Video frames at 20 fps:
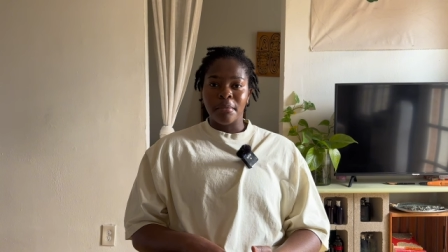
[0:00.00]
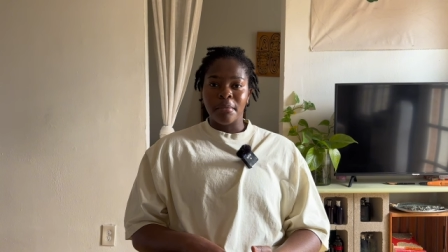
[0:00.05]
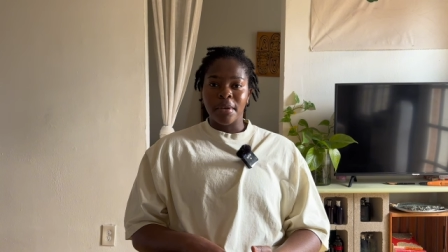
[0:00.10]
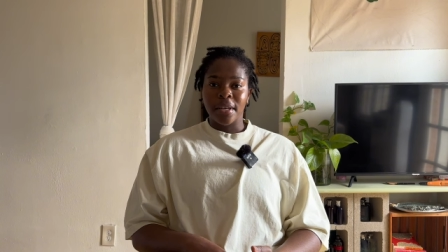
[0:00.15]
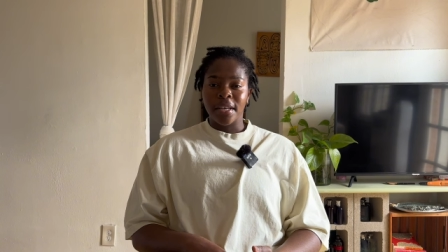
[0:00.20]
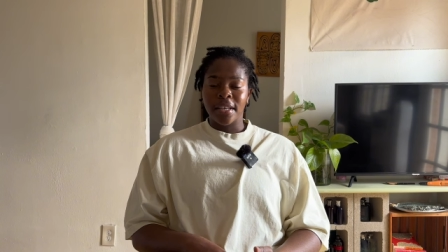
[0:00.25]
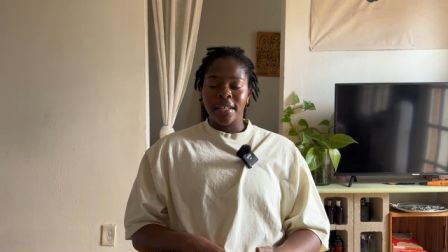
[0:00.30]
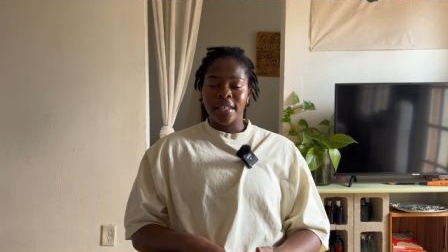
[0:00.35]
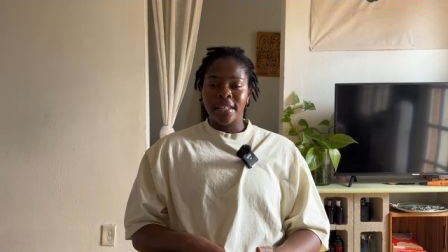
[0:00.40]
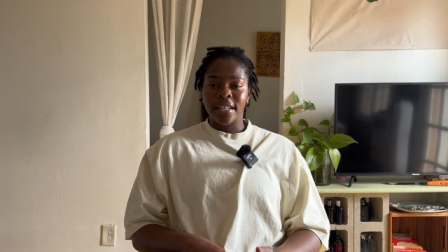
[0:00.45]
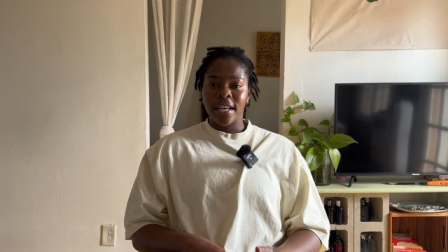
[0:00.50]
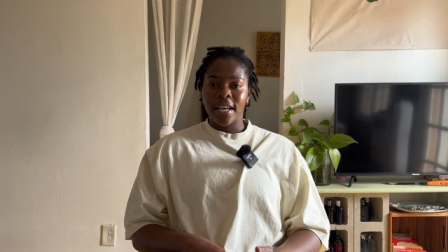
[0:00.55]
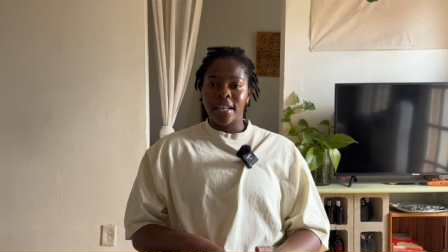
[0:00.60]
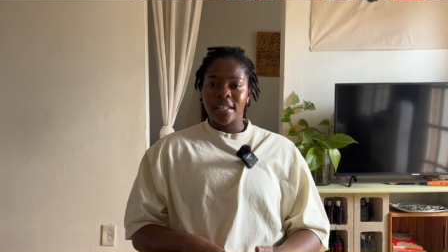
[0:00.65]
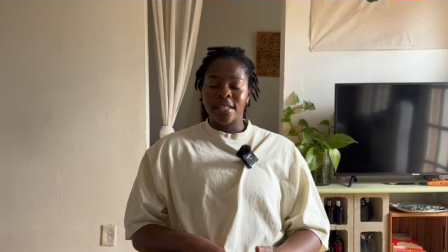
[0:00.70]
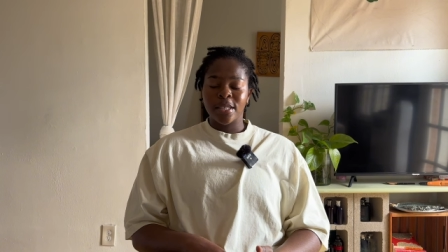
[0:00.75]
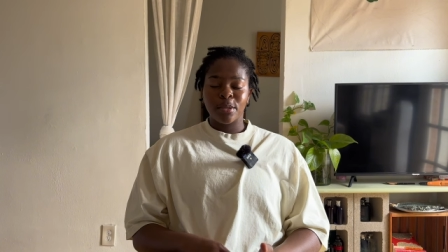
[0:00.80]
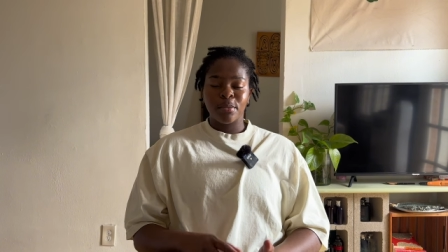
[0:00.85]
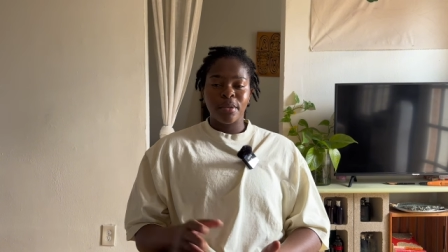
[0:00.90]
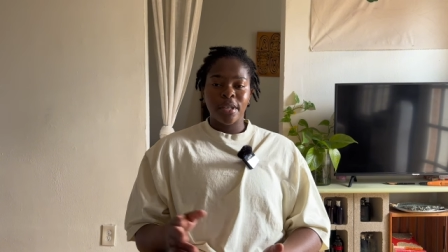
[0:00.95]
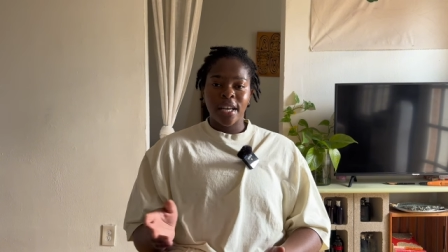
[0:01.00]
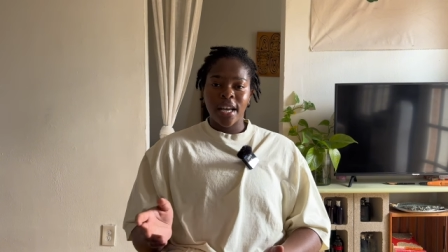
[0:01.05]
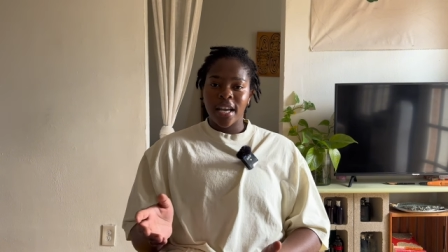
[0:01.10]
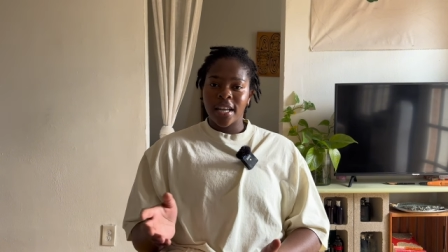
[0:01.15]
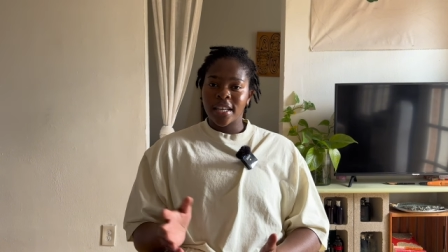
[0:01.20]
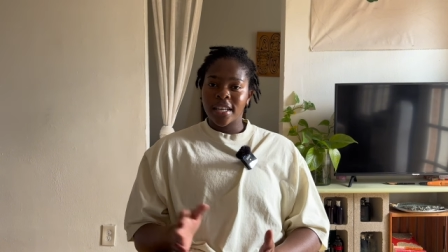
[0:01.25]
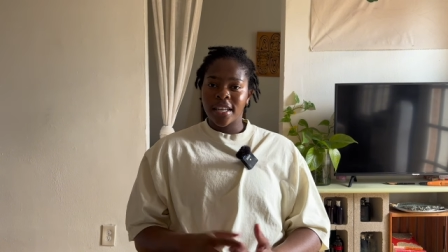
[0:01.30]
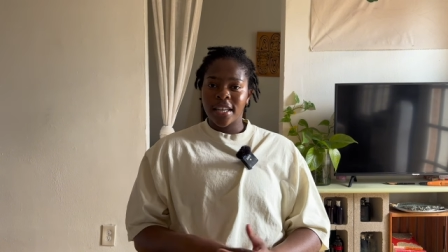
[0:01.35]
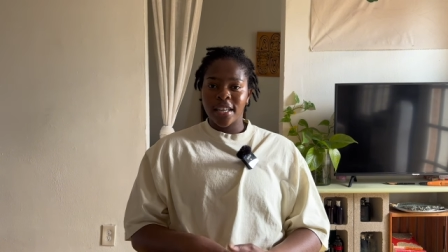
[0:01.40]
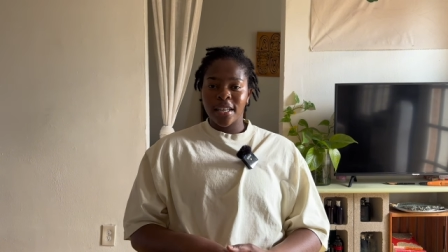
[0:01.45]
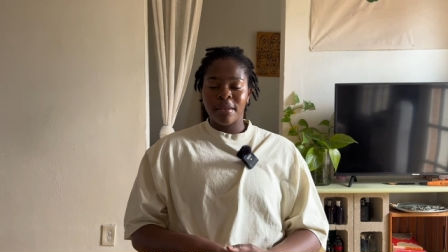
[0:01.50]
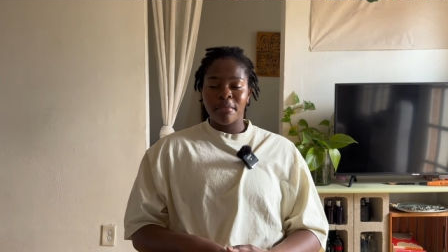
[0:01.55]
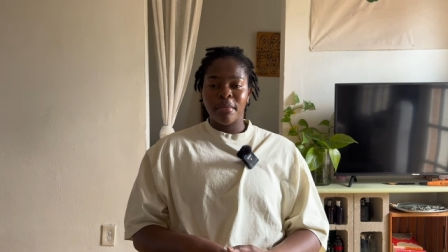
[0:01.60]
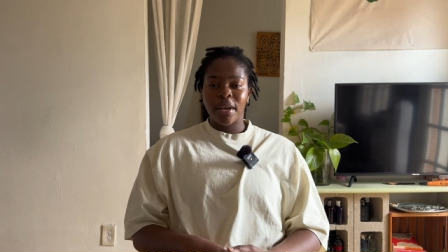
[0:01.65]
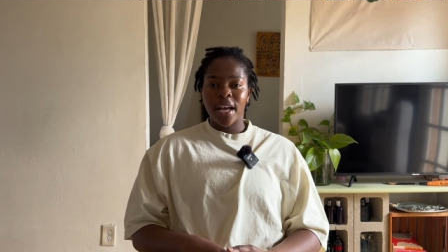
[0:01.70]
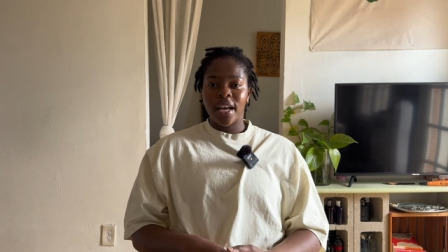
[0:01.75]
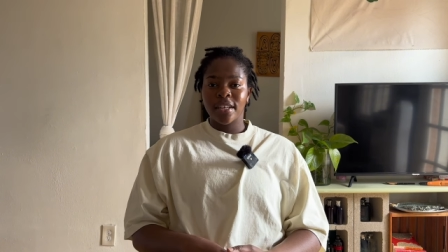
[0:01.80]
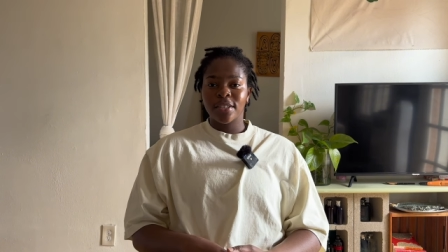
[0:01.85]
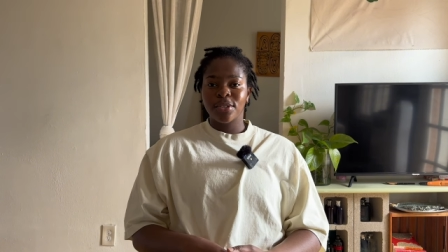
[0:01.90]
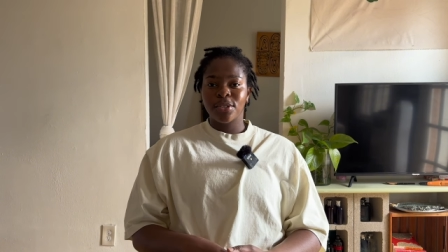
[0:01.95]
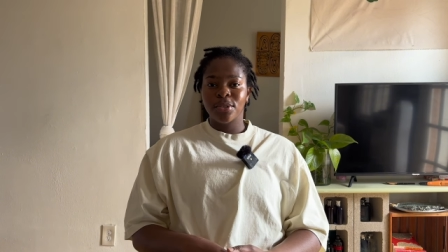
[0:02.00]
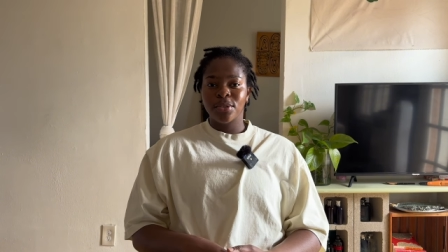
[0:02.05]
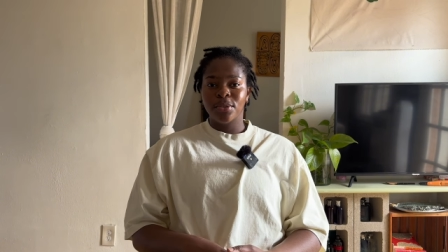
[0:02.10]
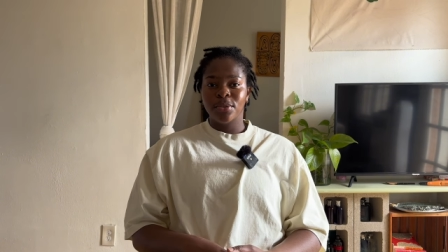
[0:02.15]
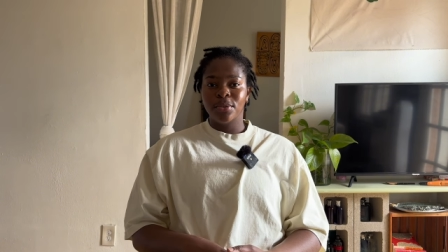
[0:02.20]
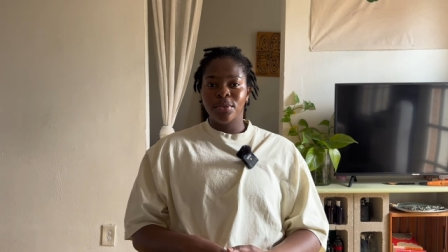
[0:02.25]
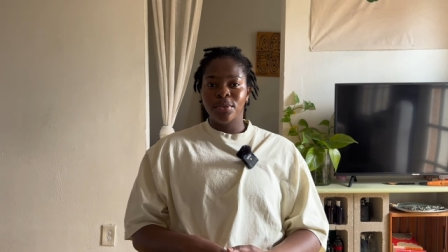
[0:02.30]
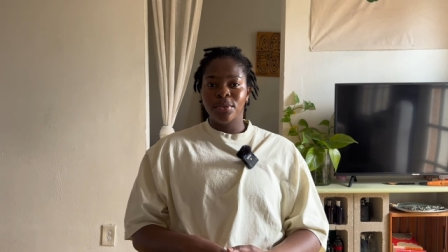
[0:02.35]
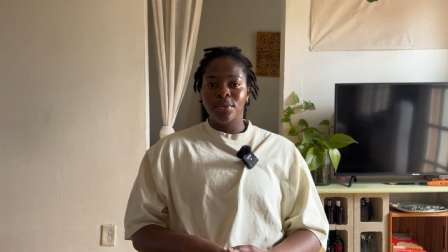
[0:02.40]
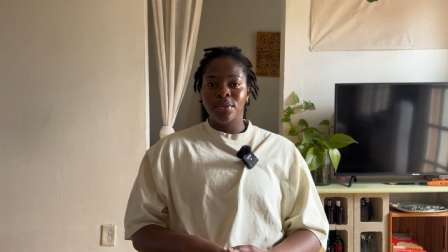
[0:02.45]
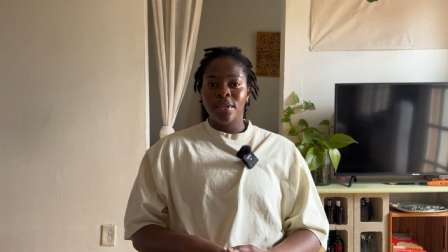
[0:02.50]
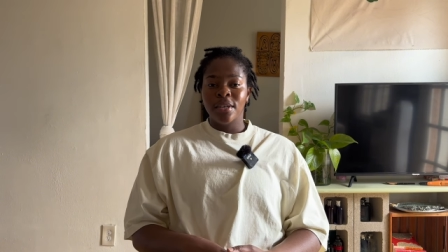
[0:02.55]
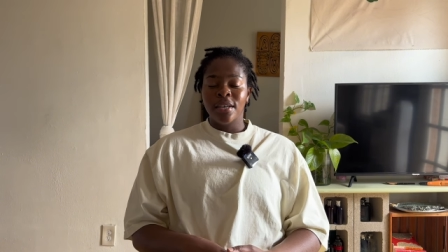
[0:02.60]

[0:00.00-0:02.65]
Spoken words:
And yeah, just been kind of getting back to,